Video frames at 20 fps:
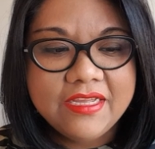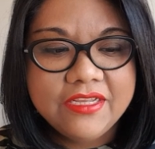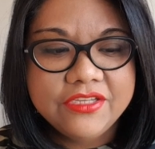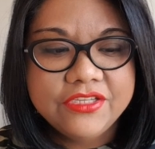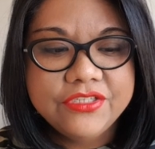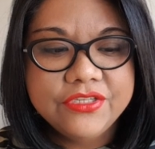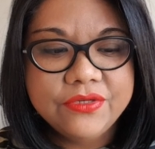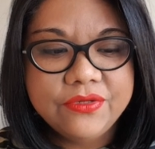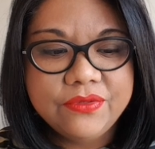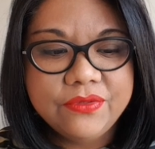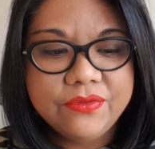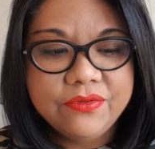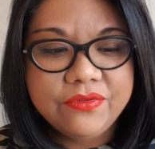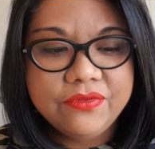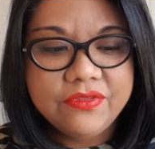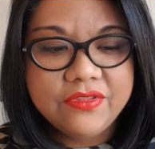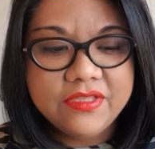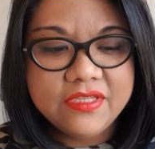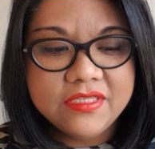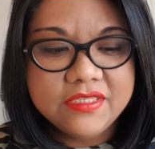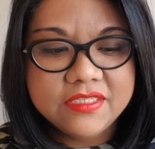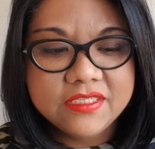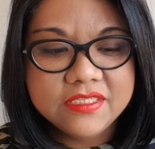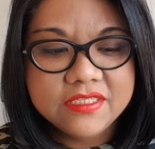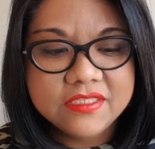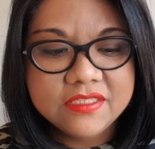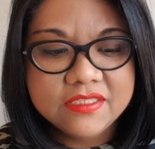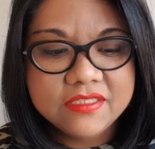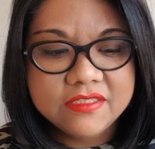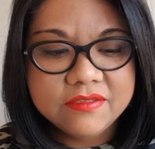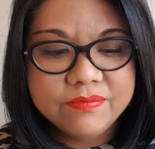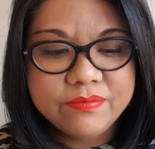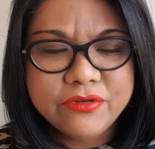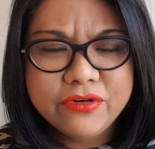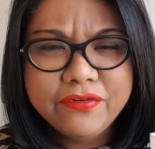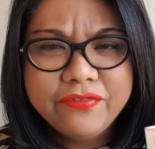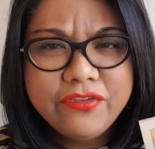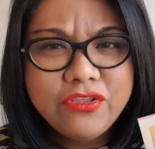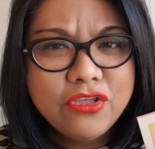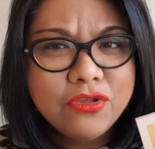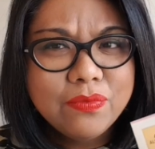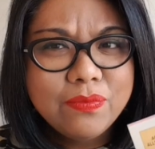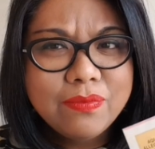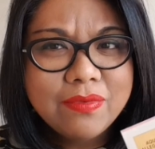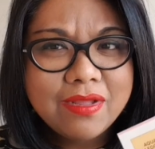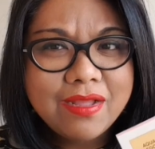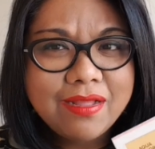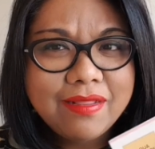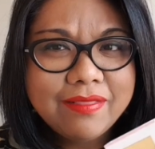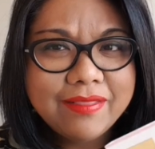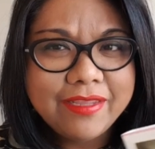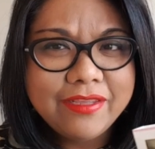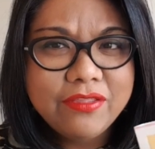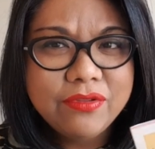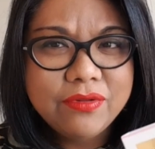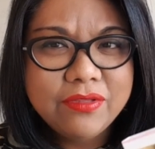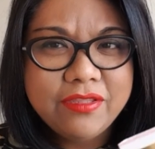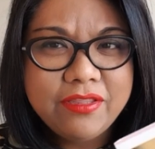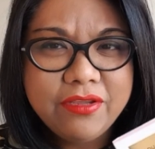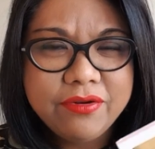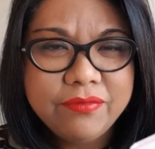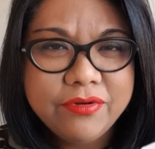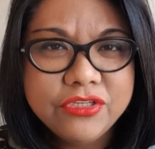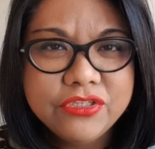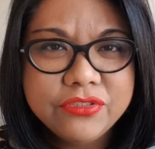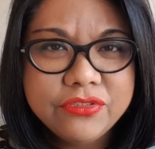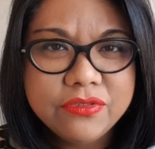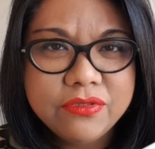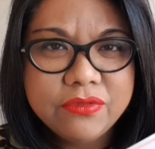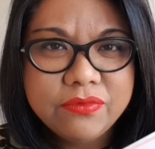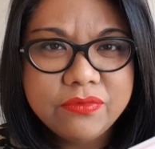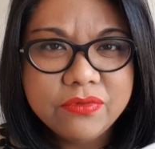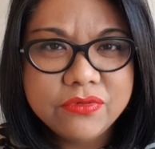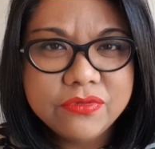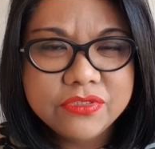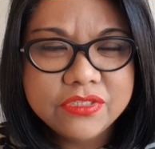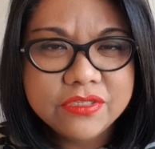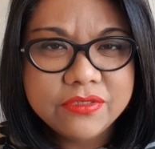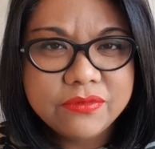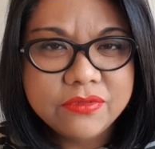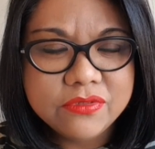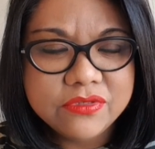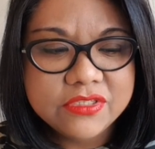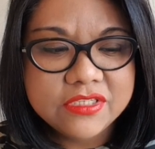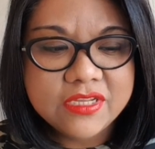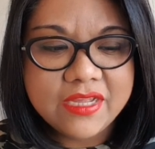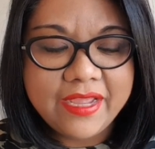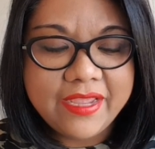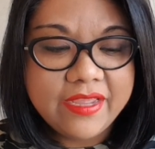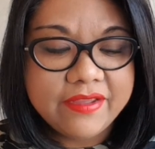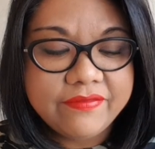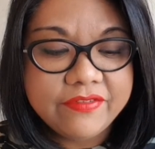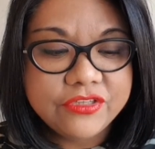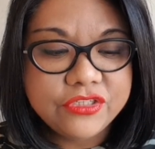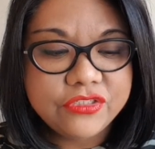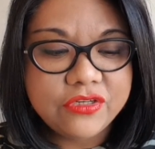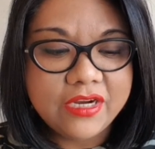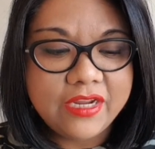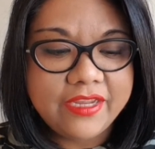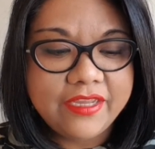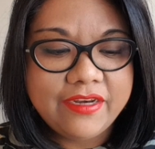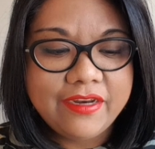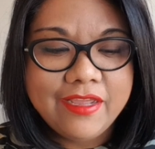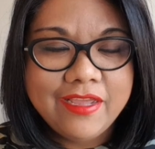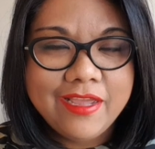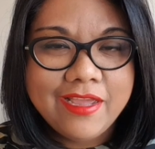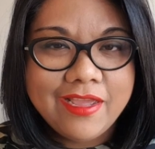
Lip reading: So this perfume, like the original Rosa Rossa, I haven't tried.